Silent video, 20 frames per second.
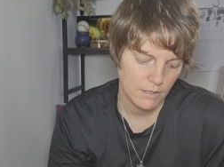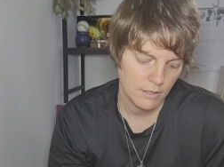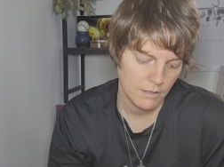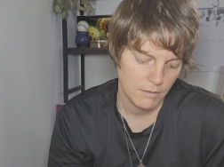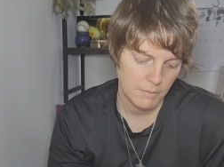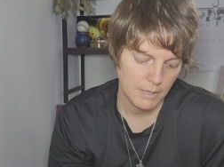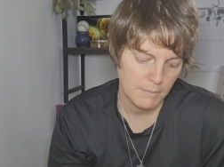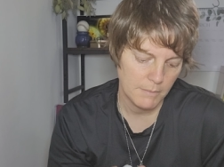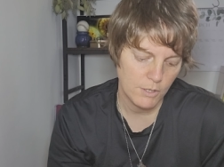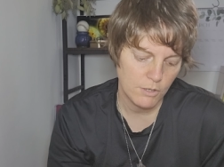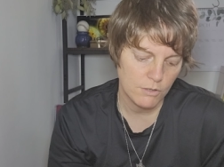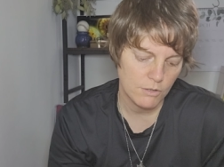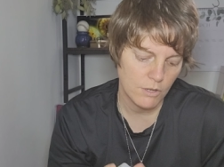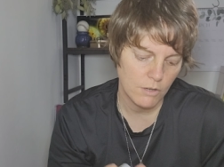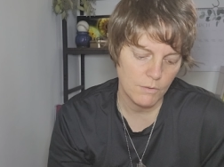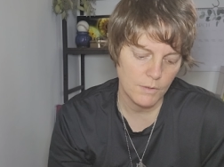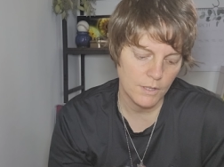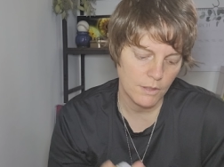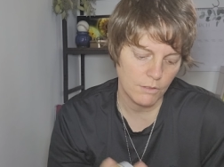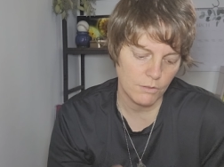Maybe you're
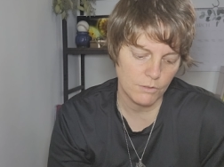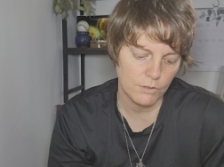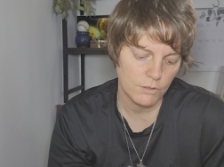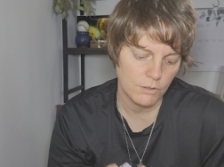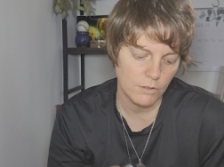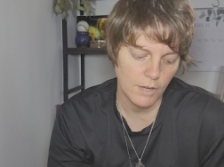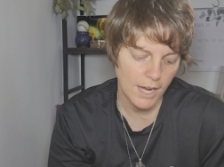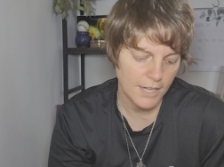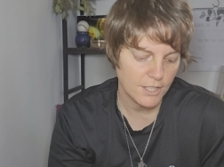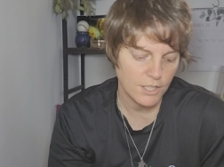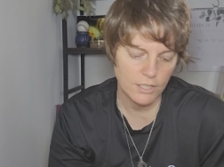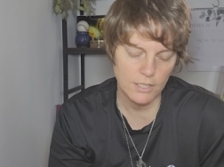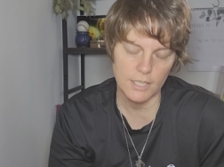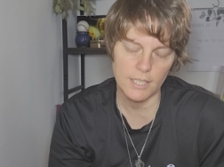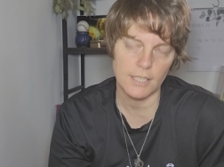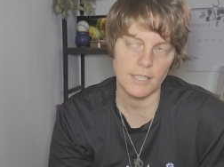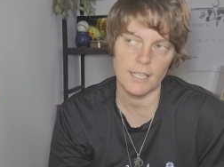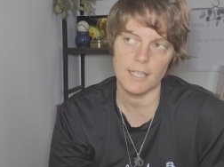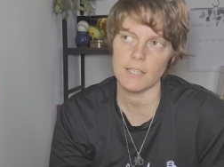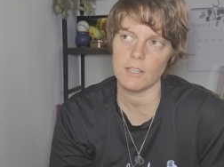going through, I just,
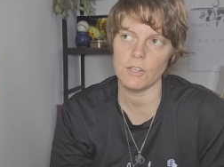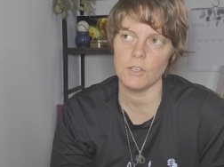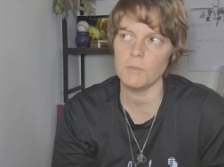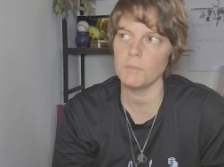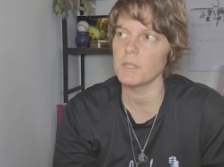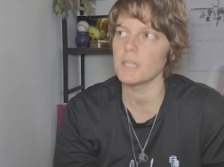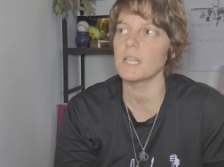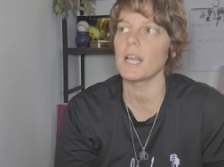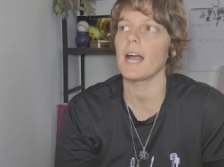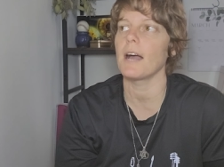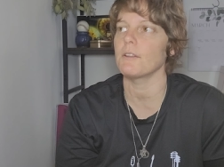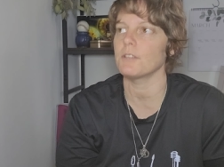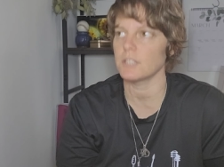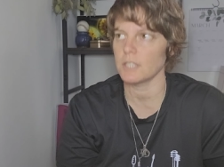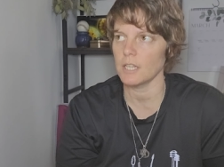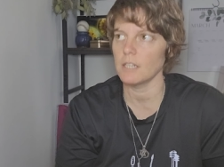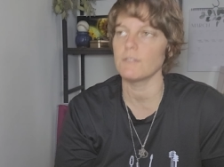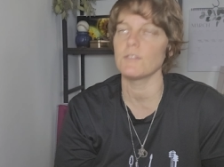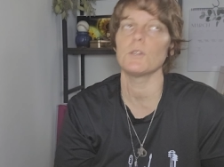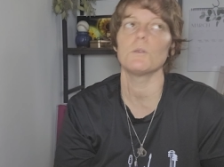it, it could be
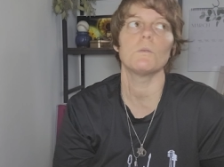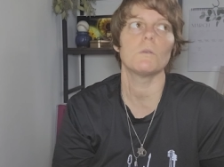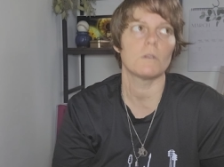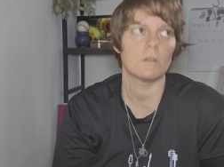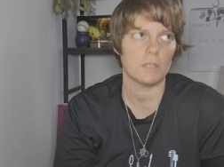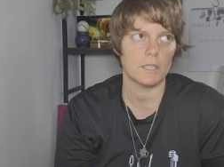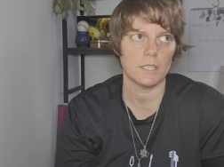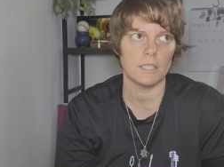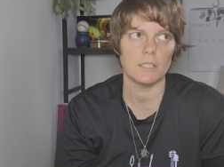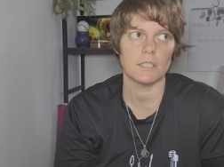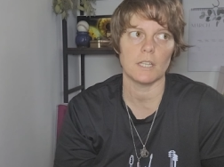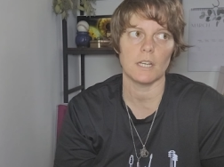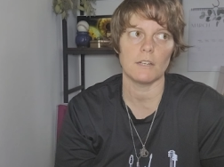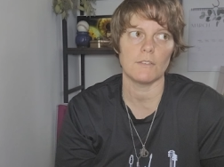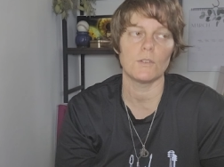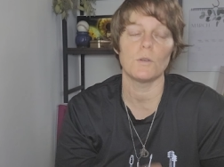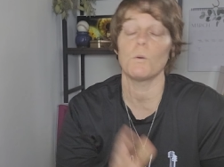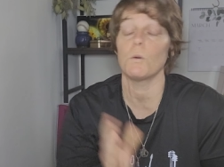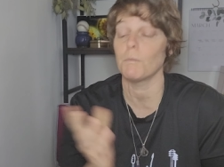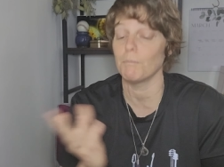outside of you or inside of
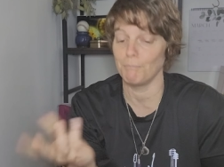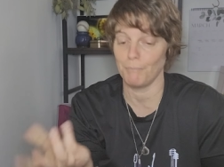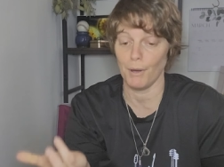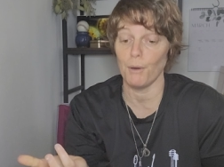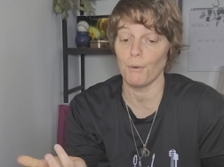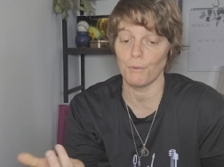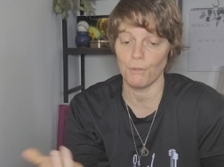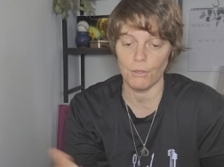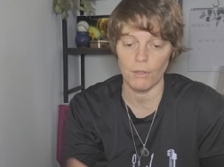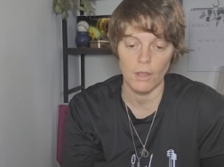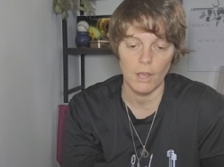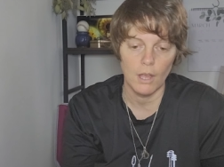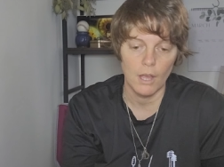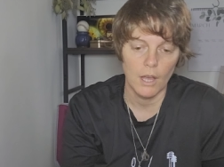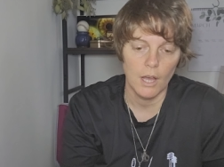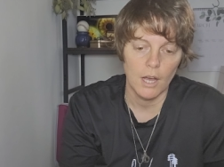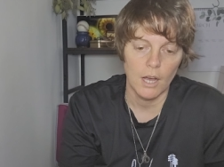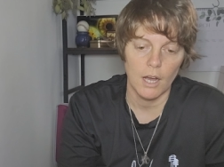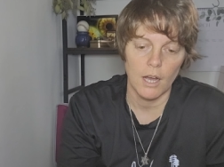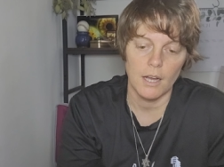you or both.
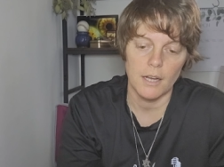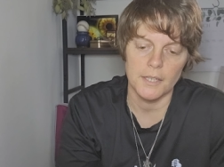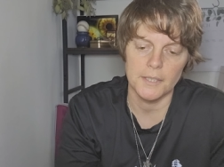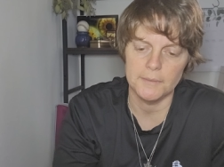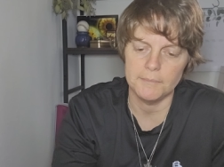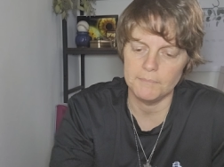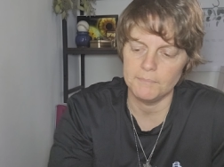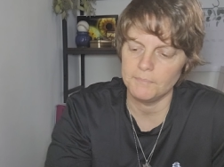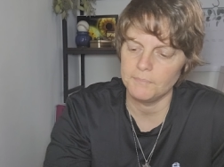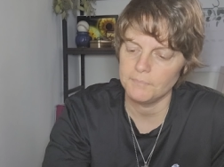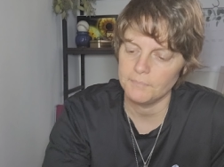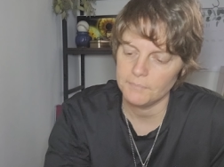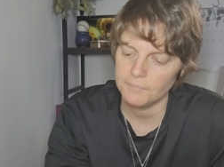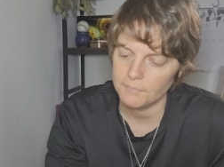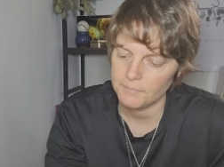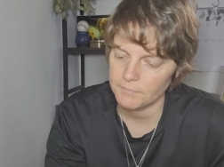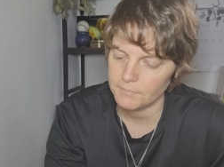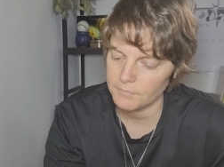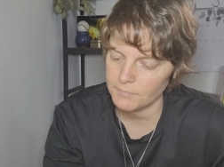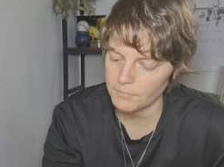Um,
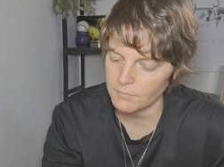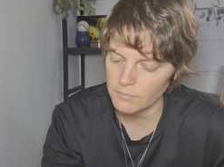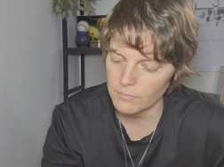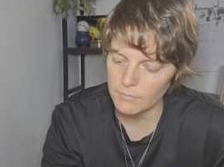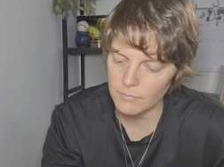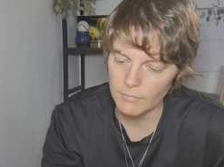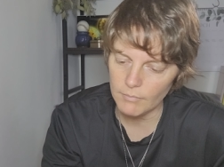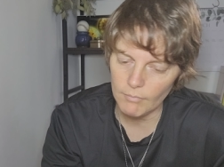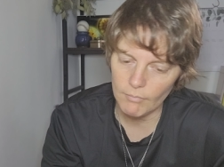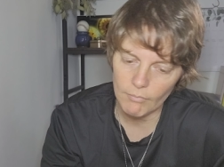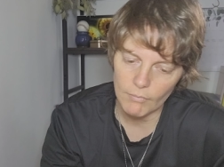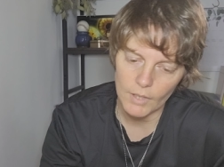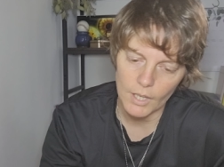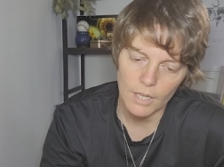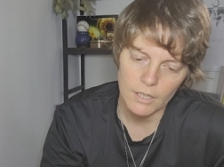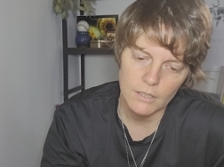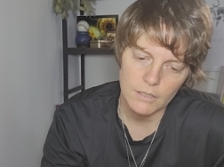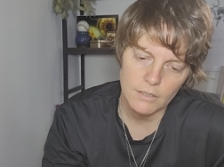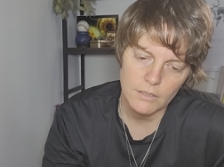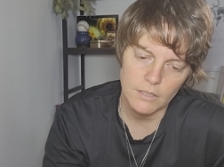
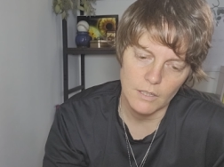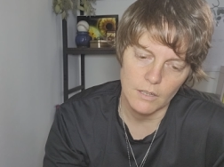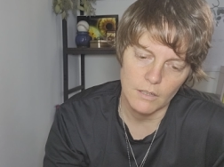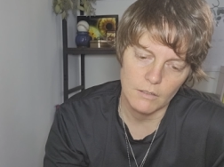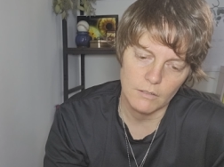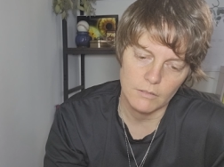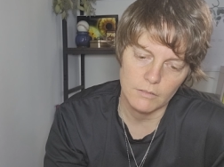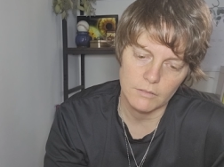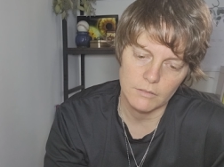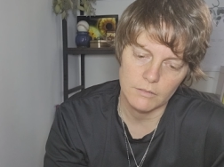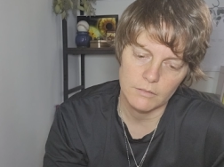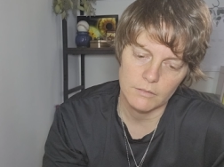so